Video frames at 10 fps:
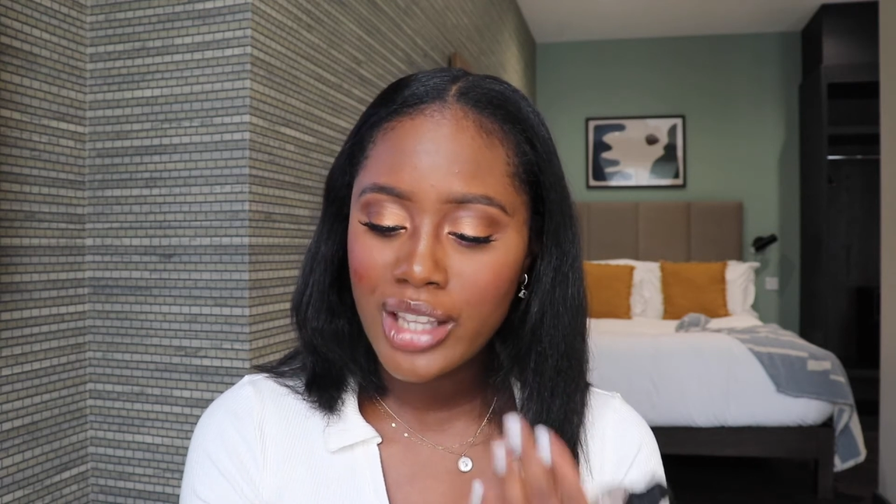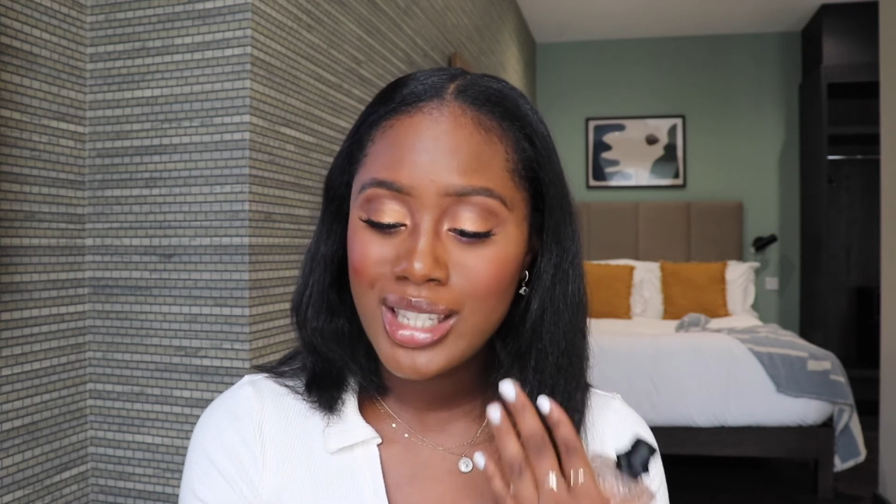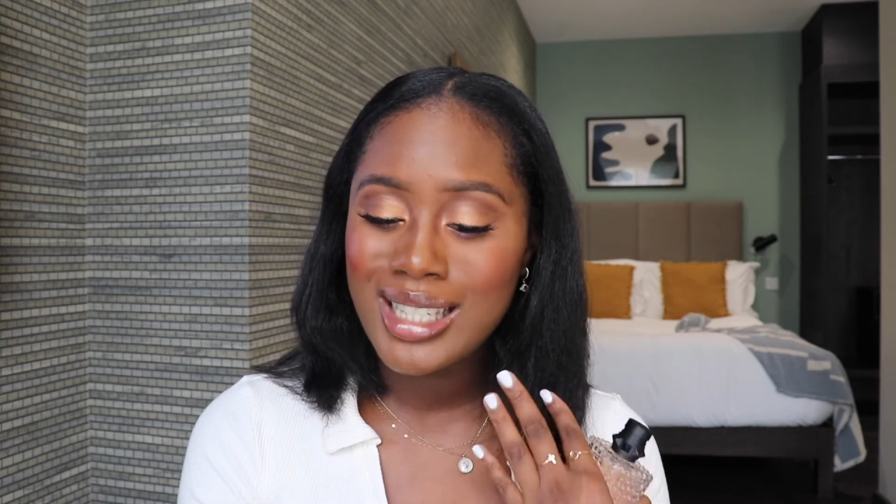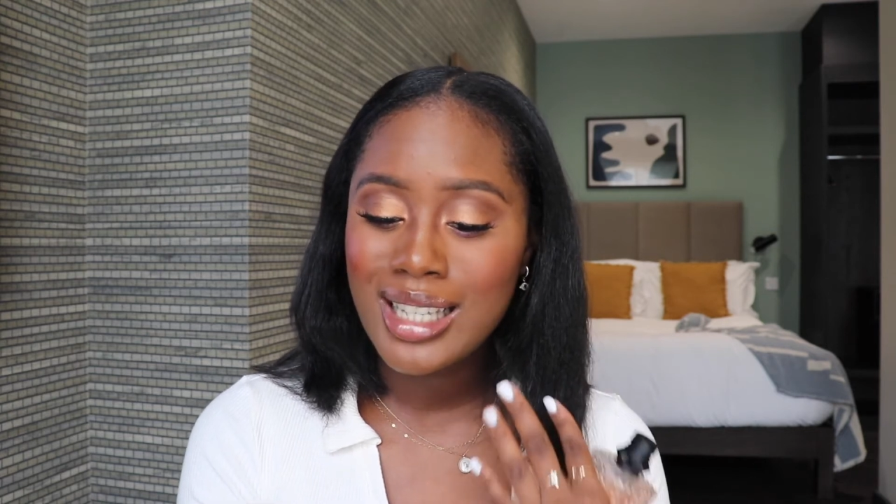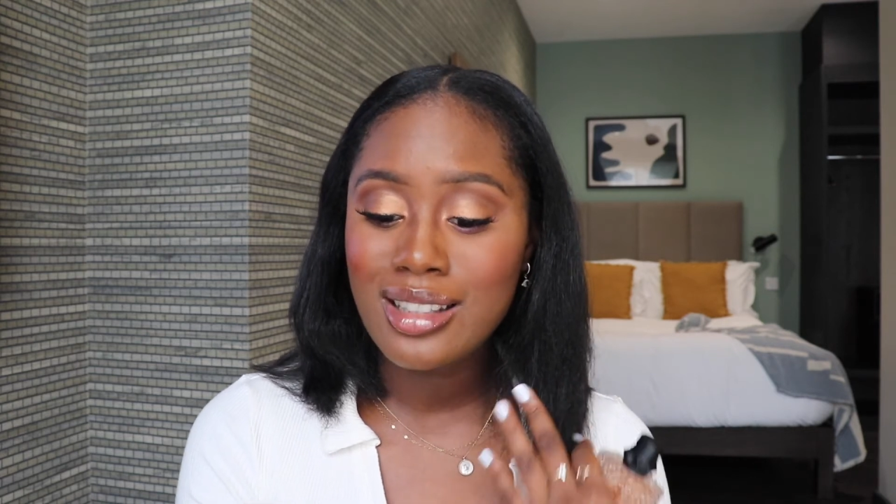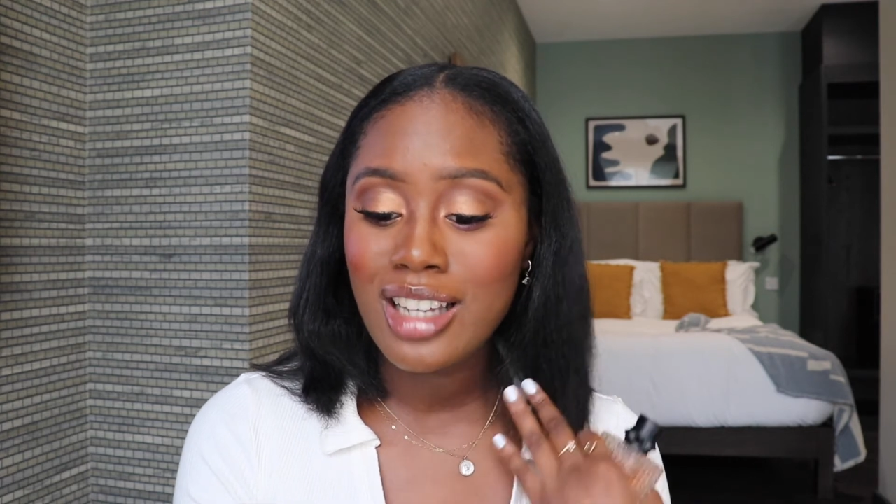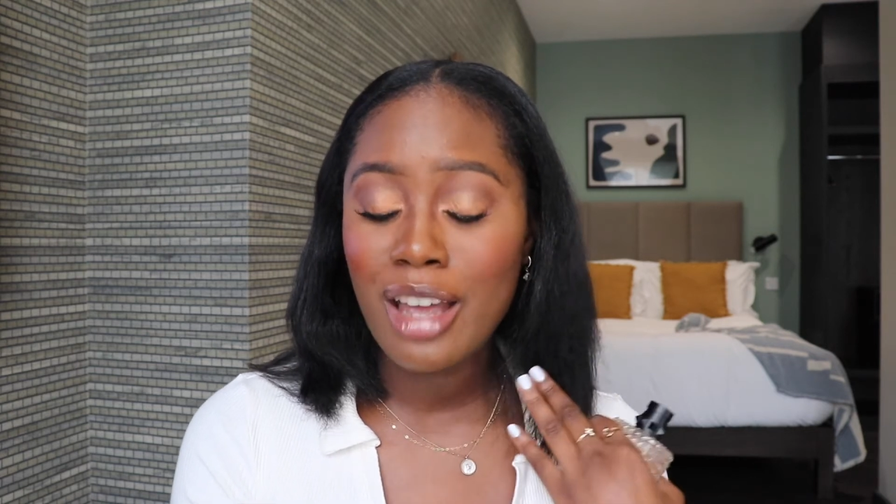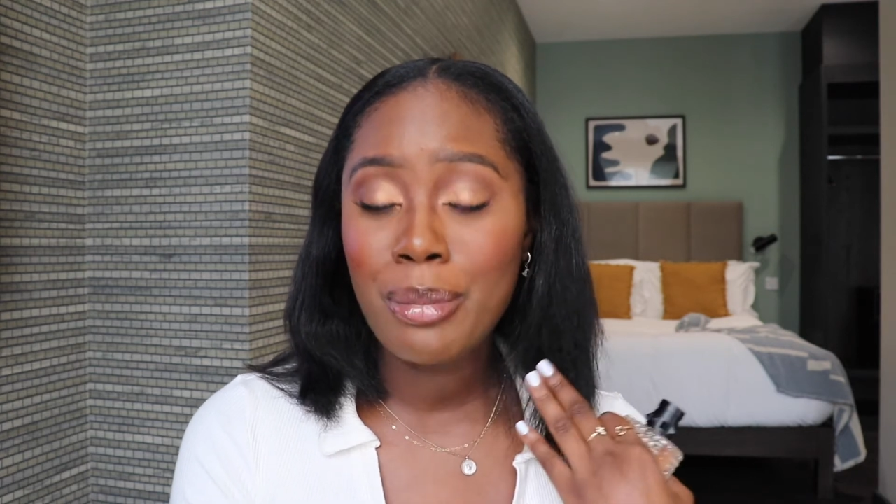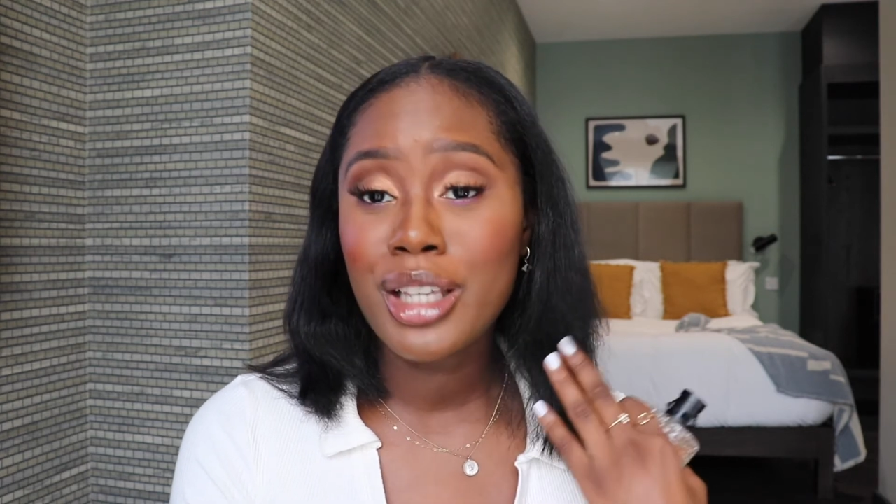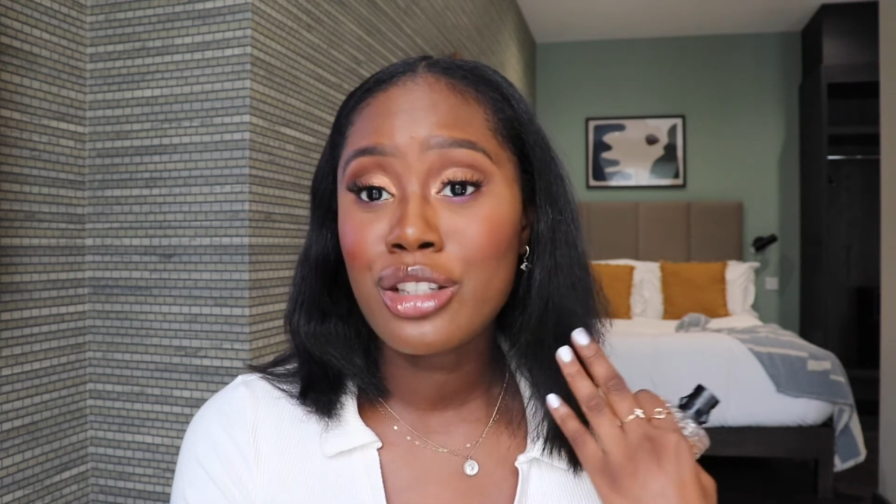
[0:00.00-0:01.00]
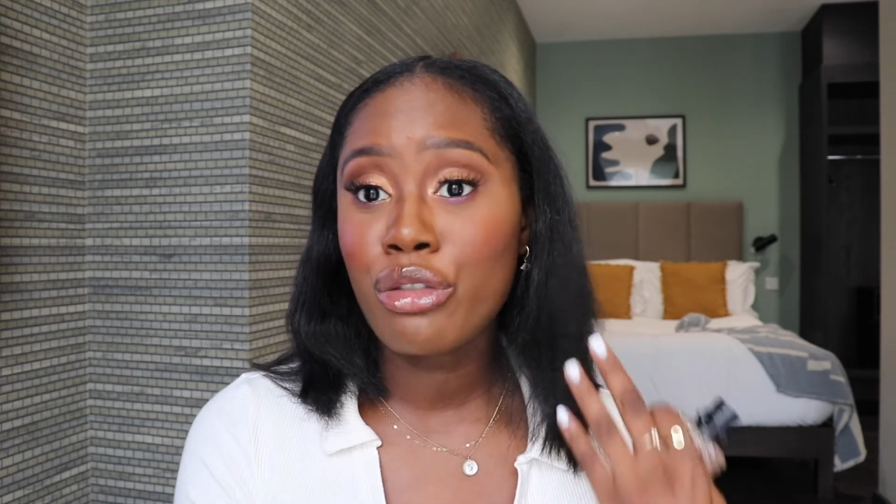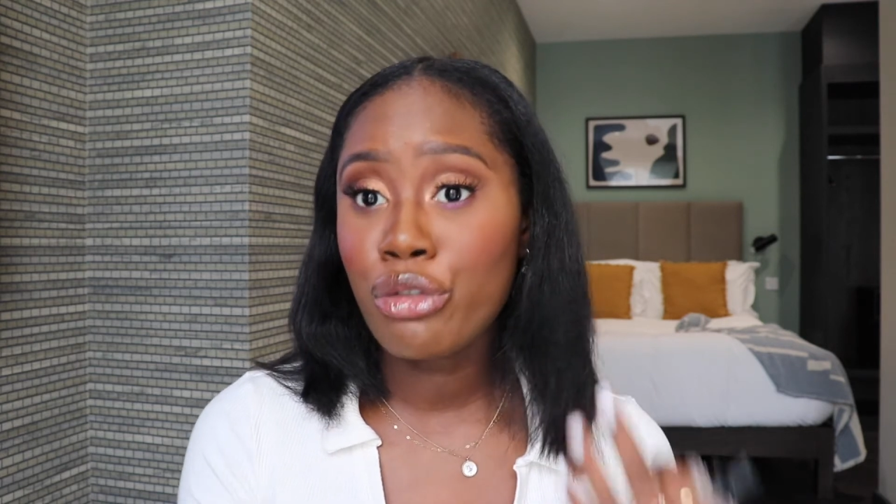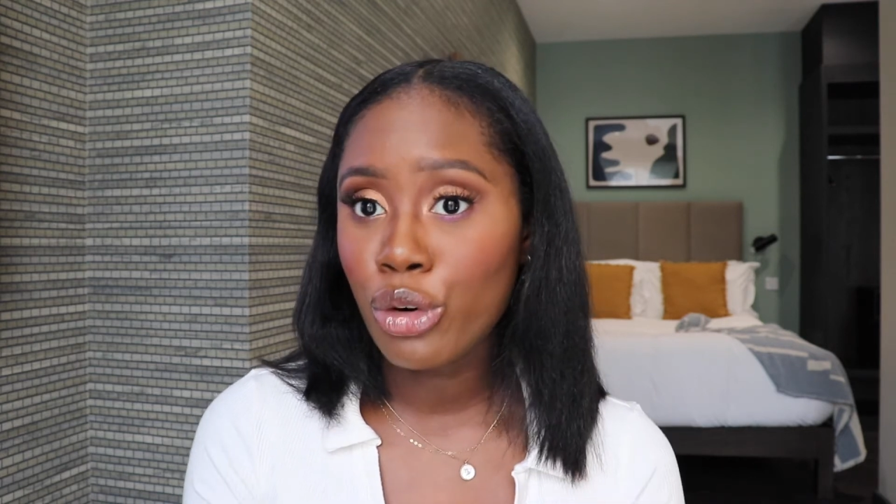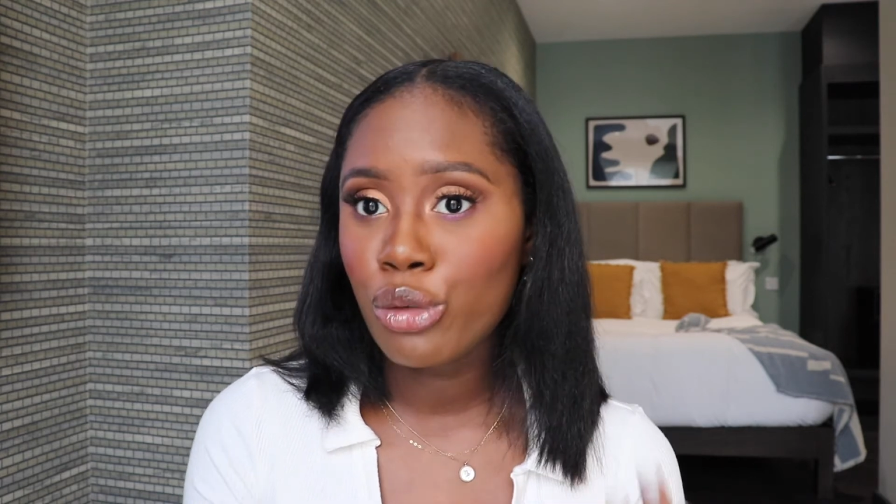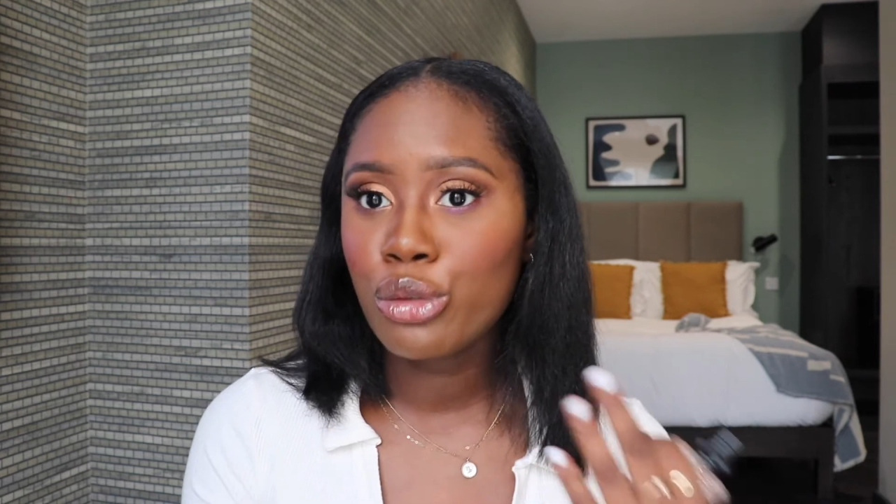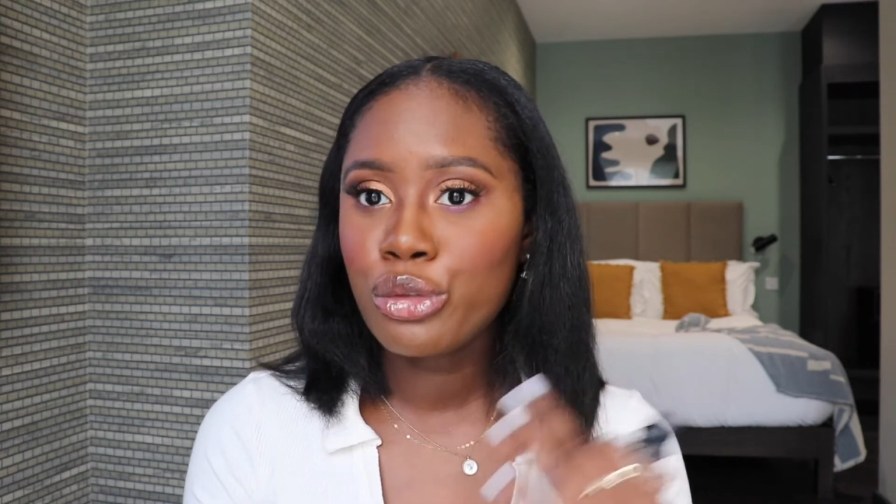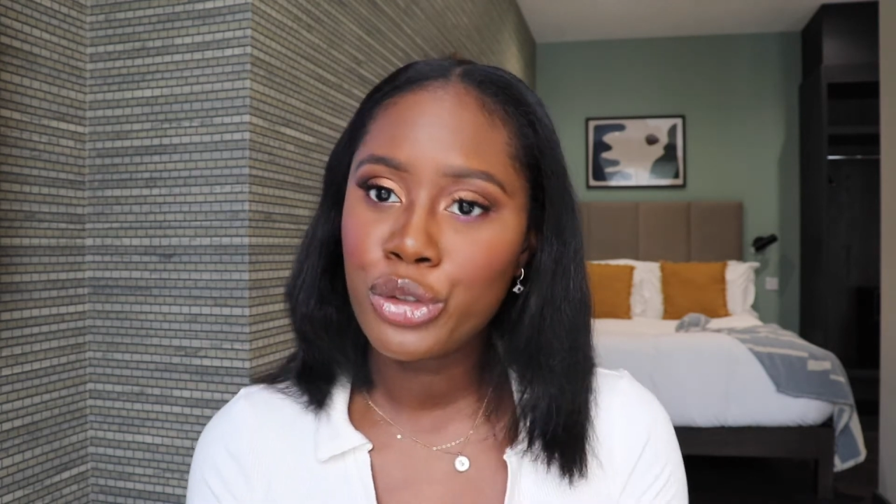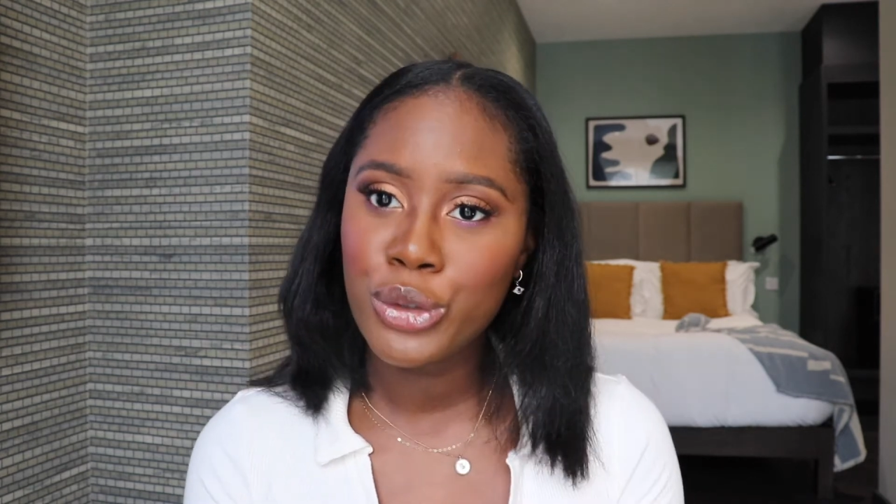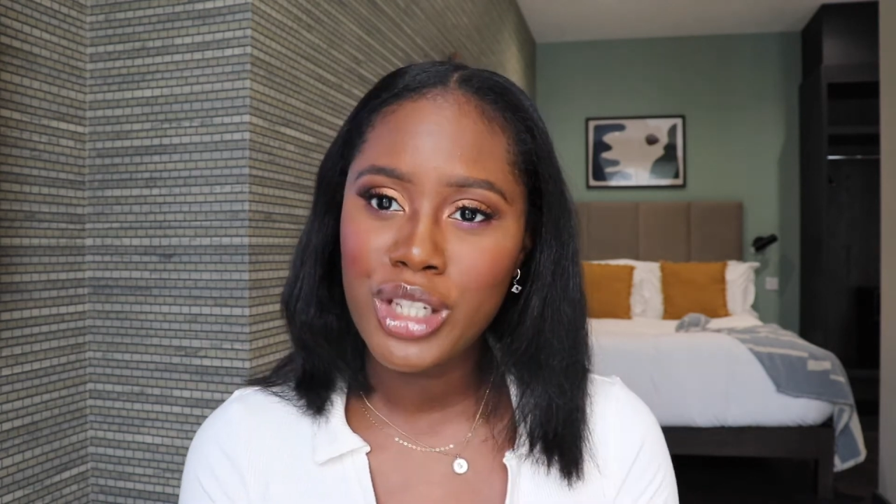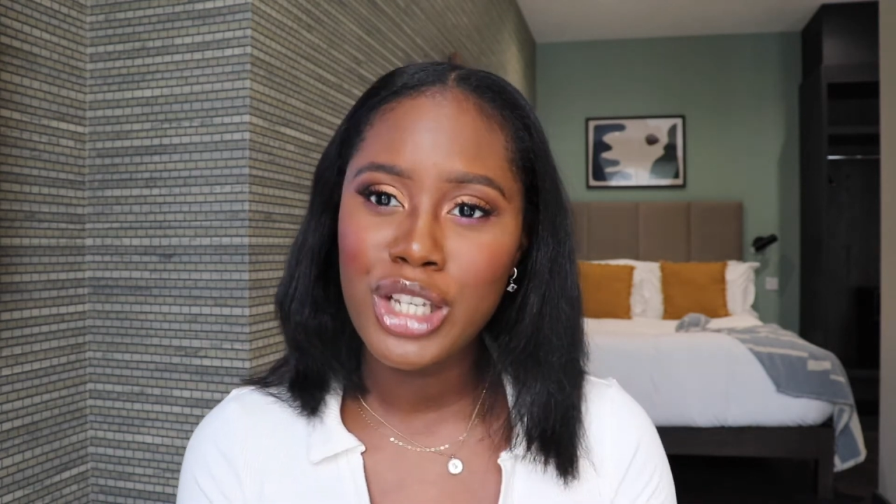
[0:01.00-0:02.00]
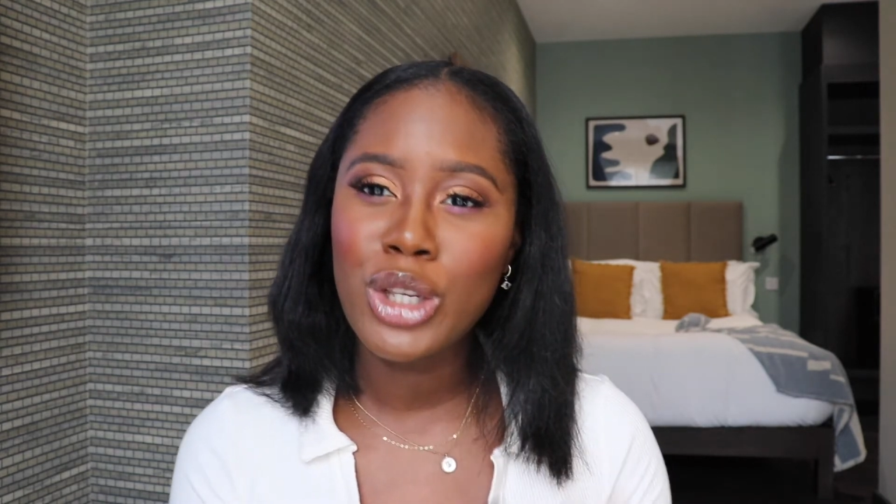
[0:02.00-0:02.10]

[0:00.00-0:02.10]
and the scent type is floral fruity.